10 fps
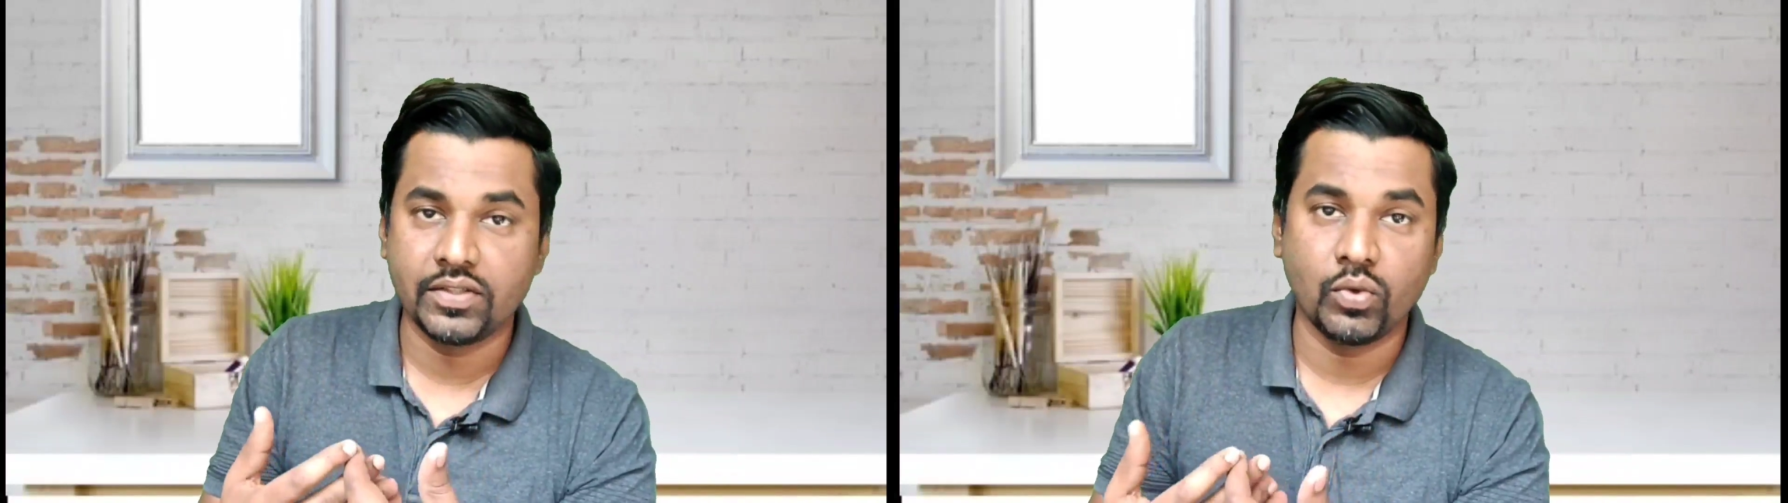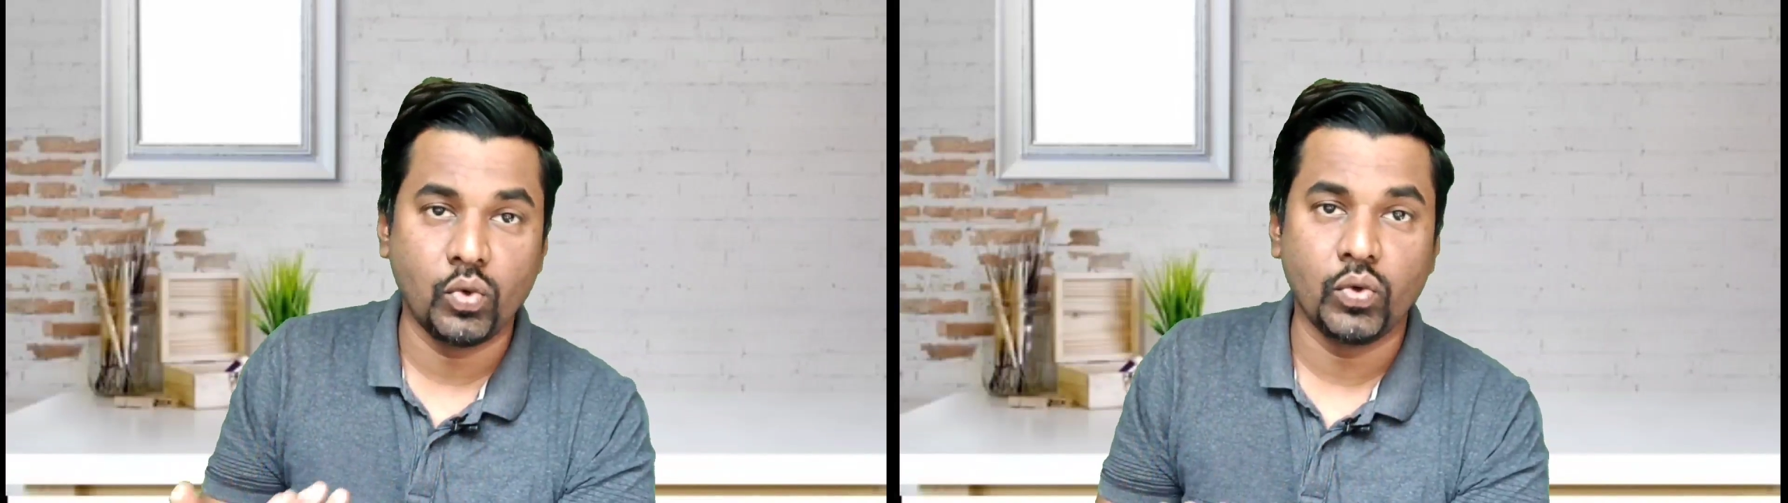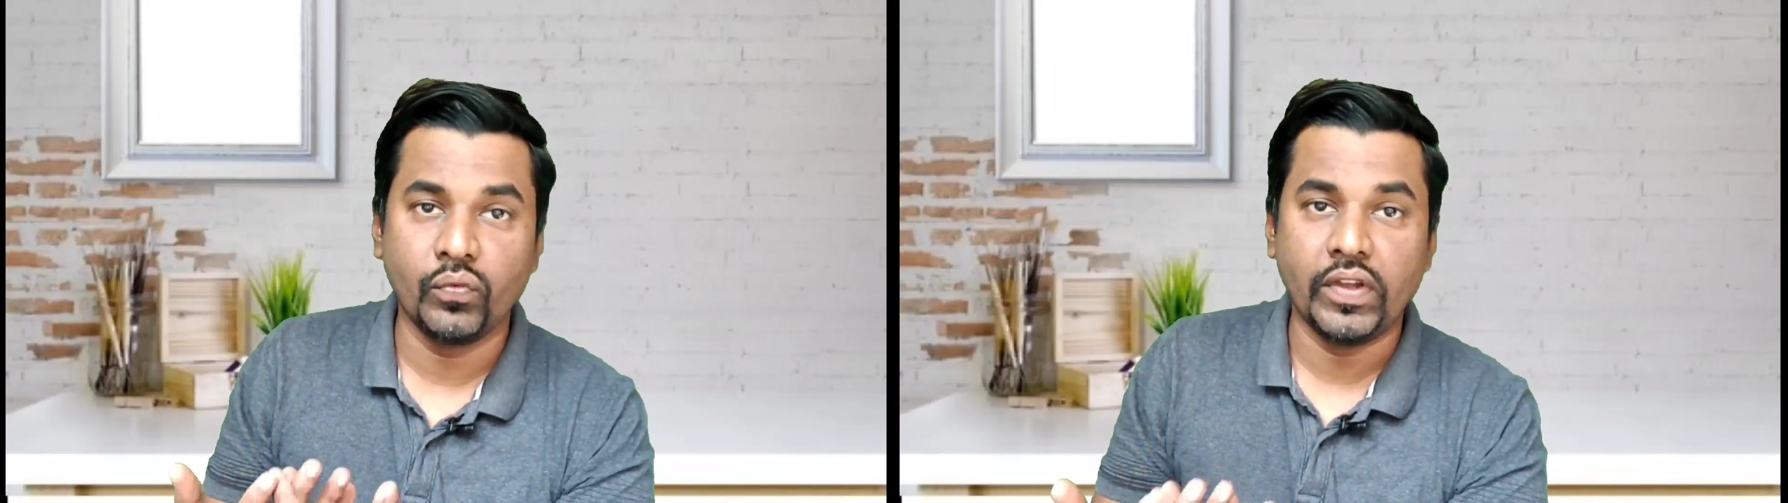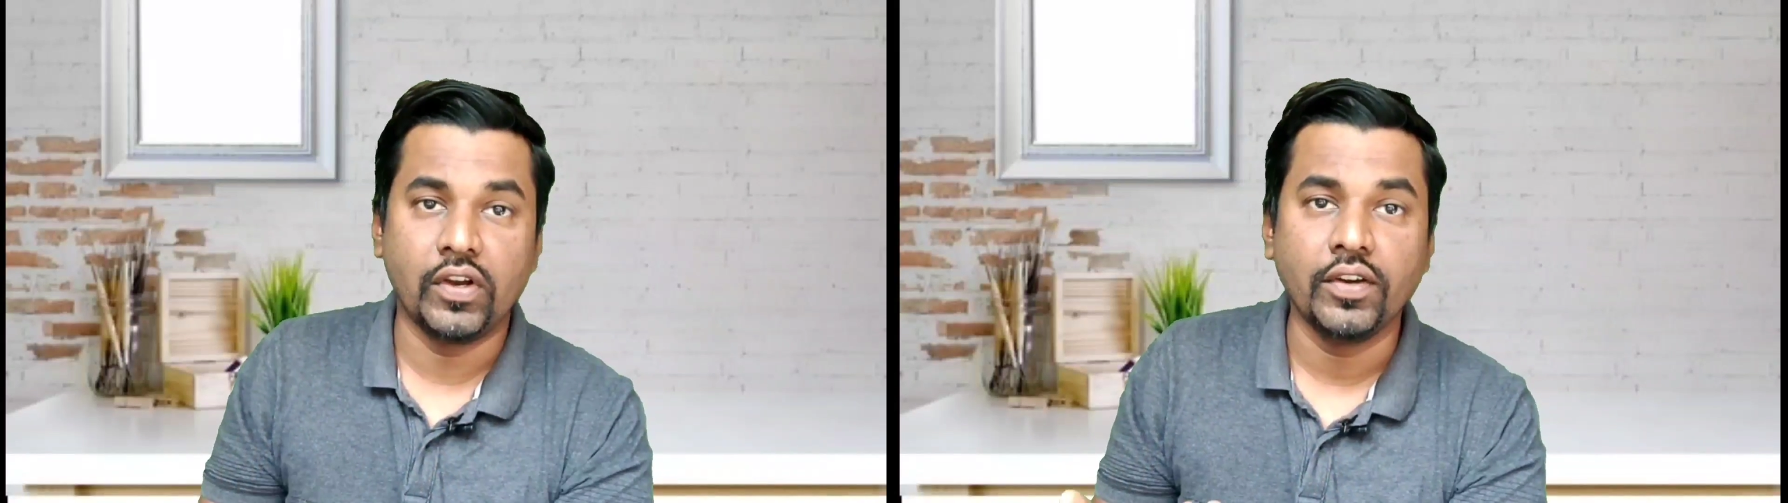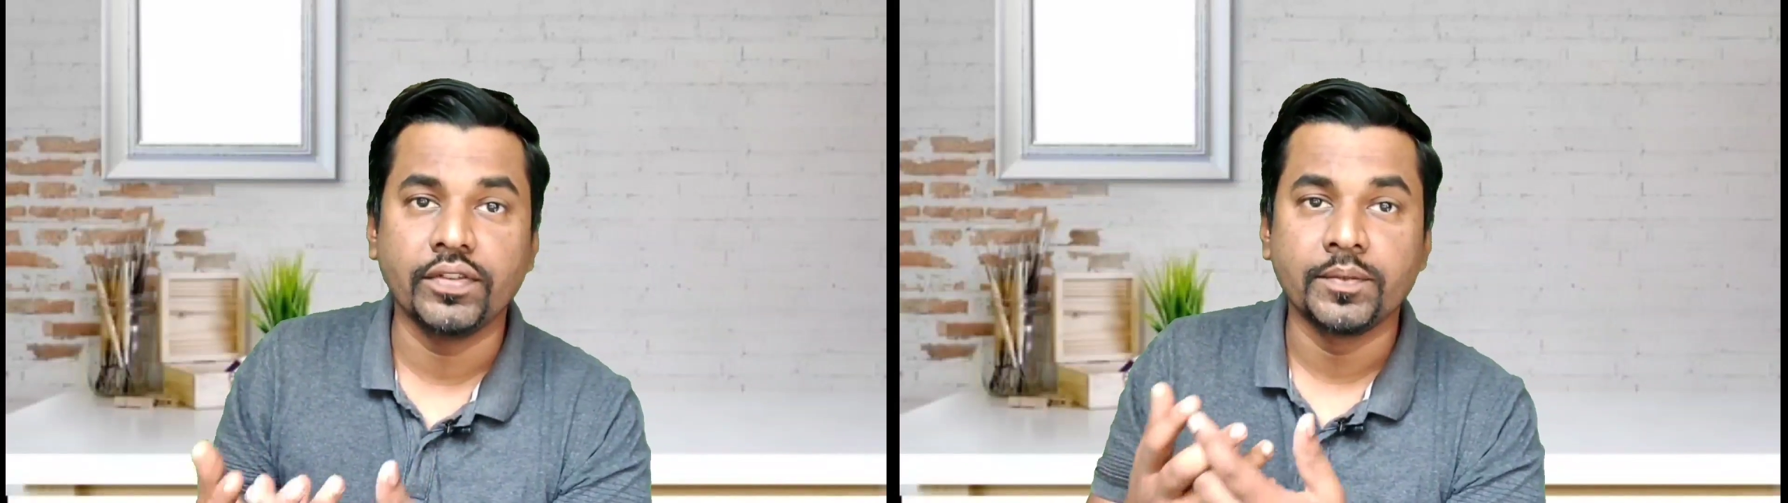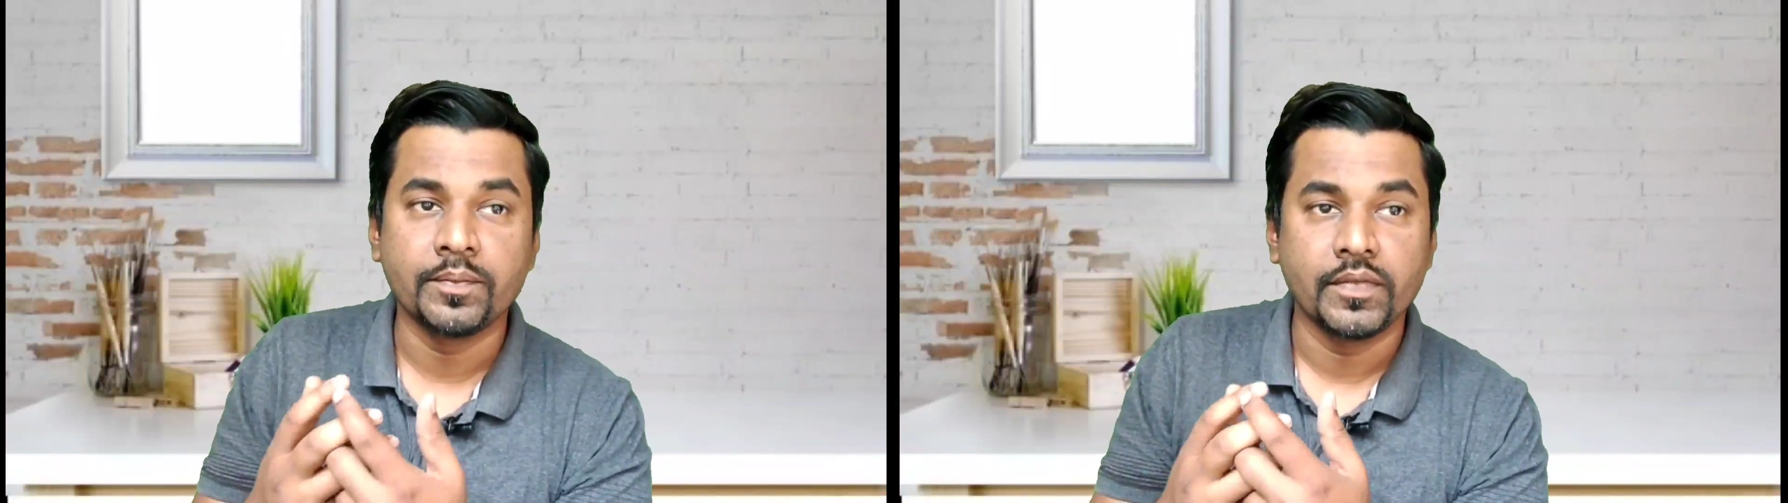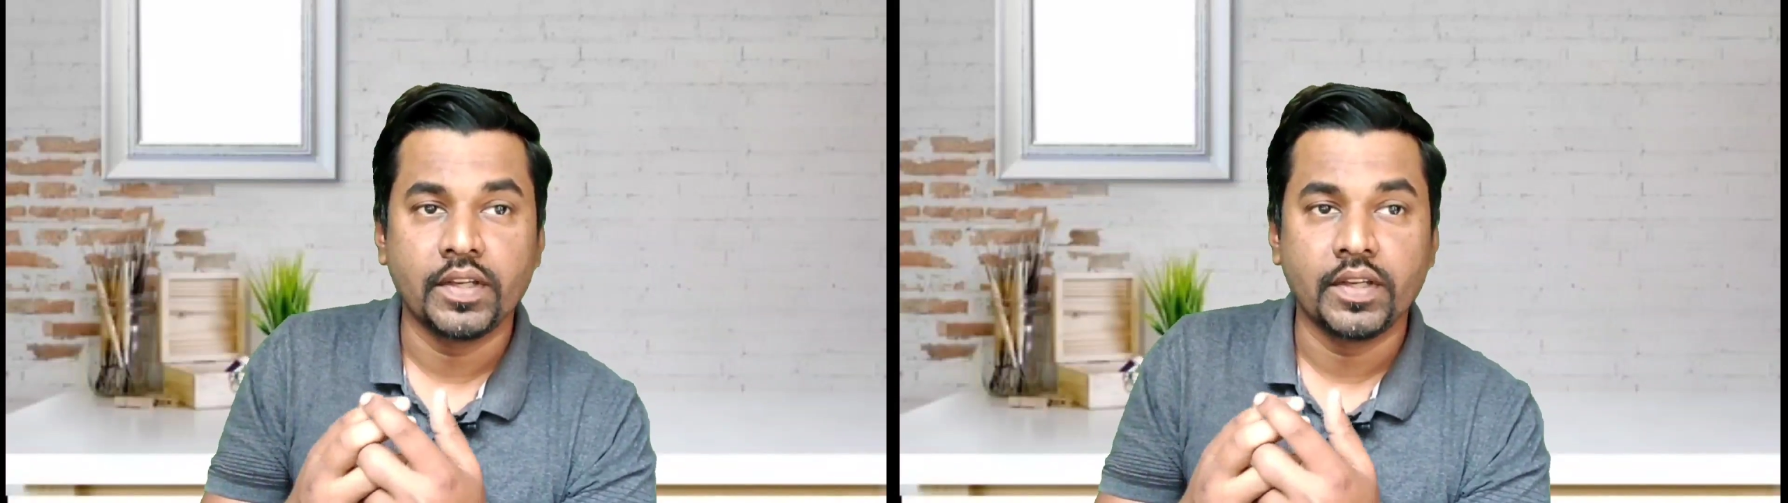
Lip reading: its own way of